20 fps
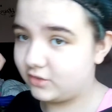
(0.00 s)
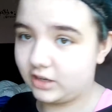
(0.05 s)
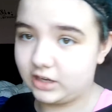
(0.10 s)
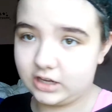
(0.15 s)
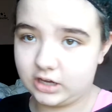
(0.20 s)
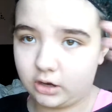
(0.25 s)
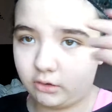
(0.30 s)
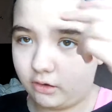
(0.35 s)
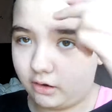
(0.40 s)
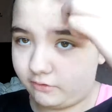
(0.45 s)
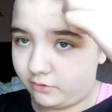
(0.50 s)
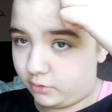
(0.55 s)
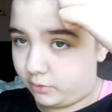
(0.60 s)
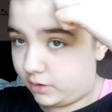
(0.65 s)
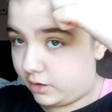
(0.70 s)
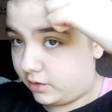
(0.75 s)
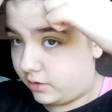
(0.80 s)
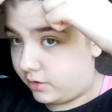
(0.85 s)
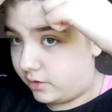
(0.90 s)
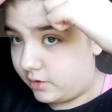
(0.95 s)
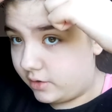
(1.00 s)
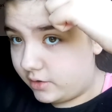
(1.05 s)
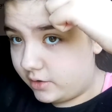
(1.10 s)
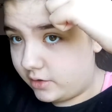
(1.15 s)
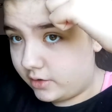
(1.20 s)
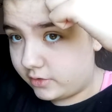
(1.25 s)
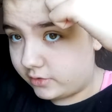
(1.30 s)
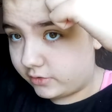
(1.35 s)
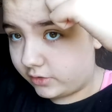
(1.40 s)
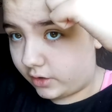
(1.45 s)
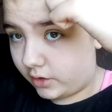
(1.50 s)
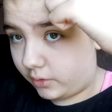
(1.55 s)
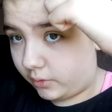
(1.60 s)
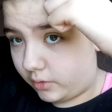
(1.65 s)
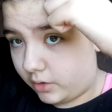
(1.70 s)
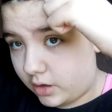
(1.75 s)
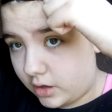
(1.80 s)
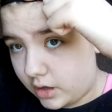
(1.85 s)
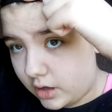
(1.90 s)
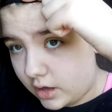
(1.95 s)
going to go everywhere.
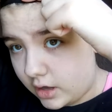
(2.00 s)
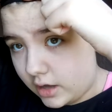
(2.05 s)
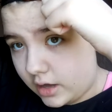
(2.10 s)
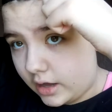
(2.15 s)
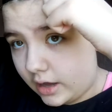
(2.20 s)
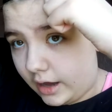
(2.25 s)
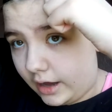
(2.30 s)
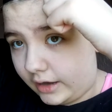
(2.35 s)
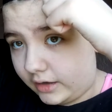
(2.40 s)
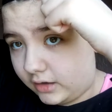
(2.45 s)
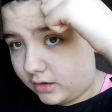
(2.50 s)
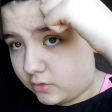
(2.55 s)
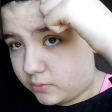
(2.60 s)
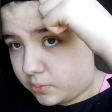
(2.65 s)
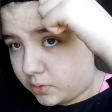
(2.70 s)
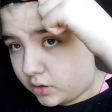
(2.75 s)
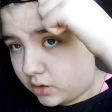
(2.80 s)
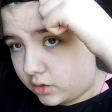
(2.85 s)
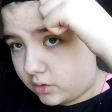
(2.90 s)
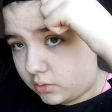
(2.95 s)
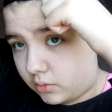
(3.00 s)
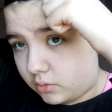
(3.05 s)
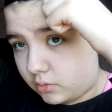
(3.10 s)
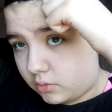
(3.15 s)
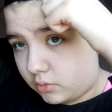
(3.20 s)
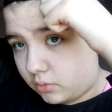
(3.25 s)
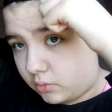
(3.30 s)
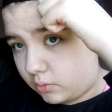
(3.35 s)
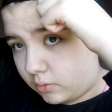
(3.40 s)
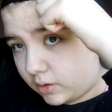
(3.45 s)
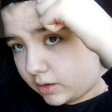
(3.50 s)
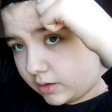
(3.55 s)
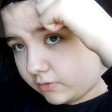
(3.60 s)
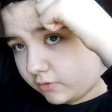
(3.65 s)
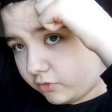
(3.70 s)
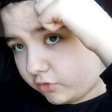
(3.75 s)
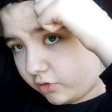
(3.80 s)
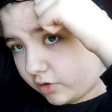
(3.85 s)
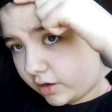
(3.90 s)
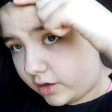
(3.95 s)
So I just put 1
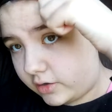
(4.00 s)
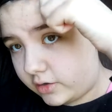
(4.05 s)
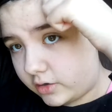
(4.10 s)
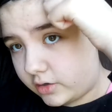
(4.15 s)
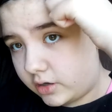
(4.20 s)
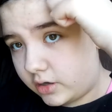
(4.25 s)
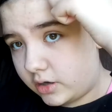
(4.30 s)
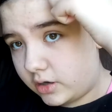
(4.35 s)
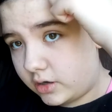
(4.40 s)
front,